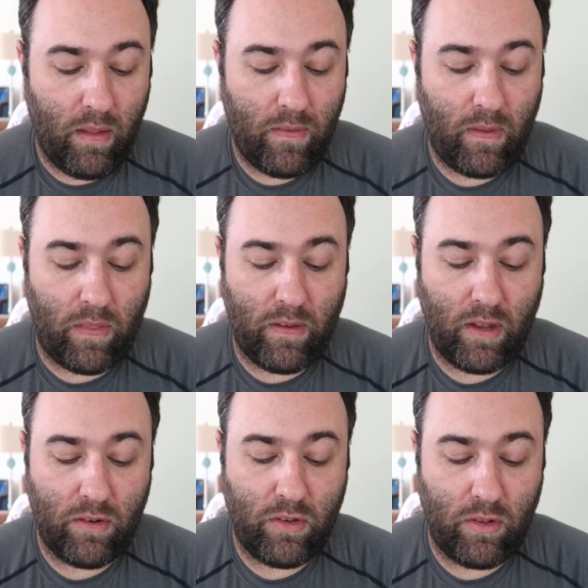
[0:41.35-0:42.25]
So they
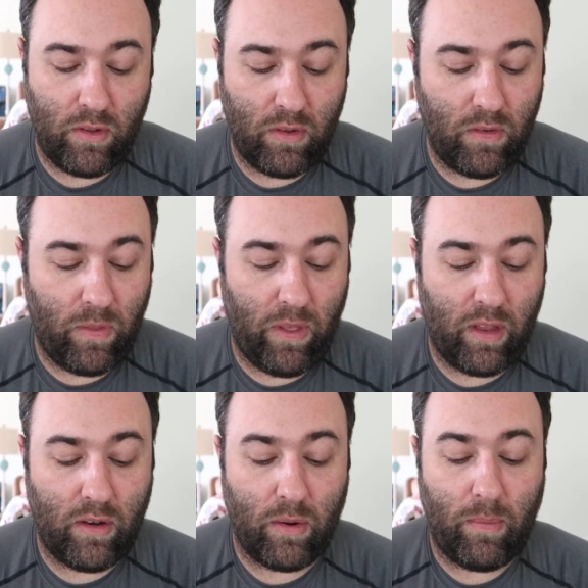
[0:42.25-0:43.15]
talk to the
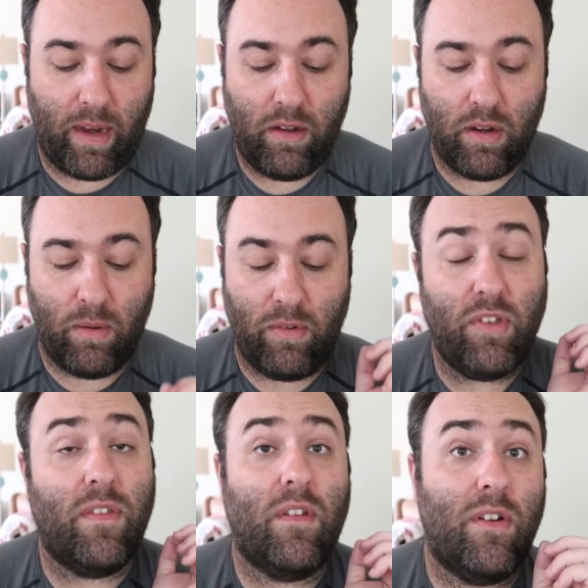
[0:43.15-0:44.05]
director, which
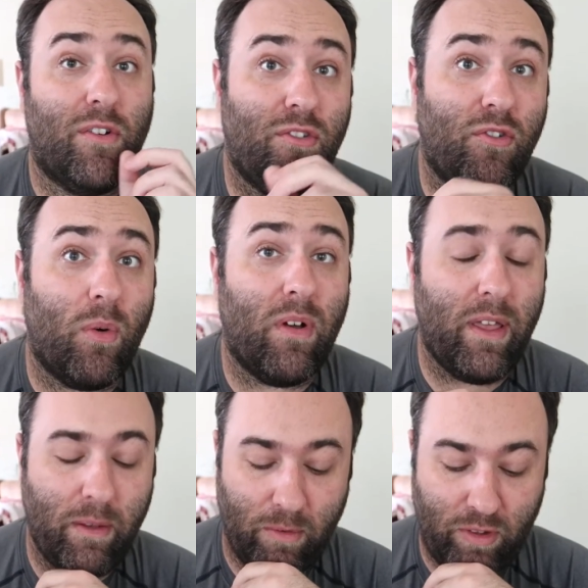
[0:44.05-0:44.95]
is a Nurse
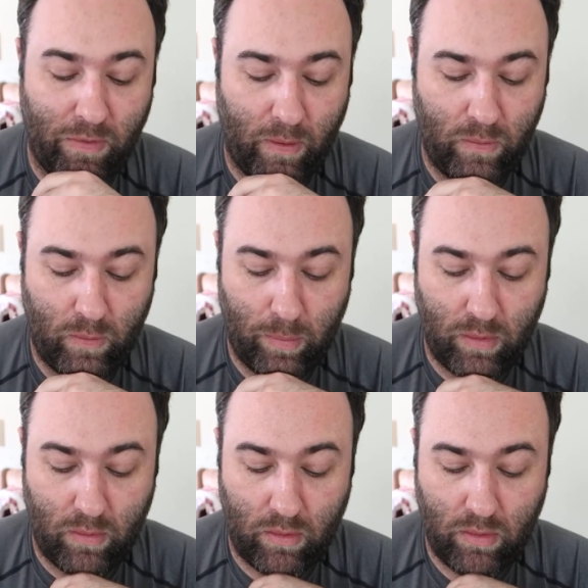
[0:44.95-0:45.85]
Joy, which I thought was super
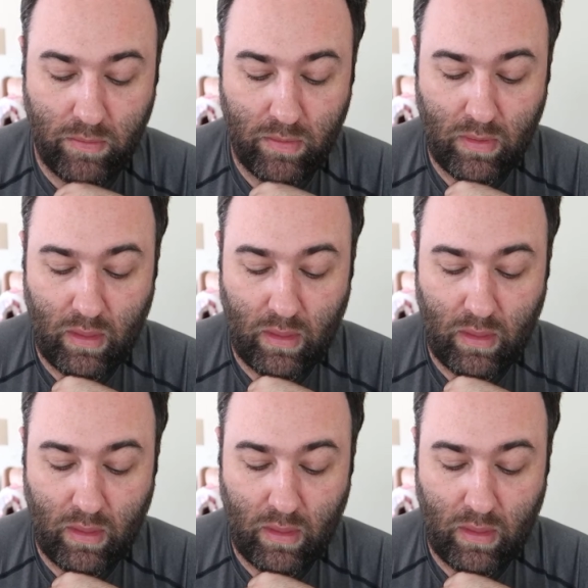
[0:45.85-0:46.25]
cool,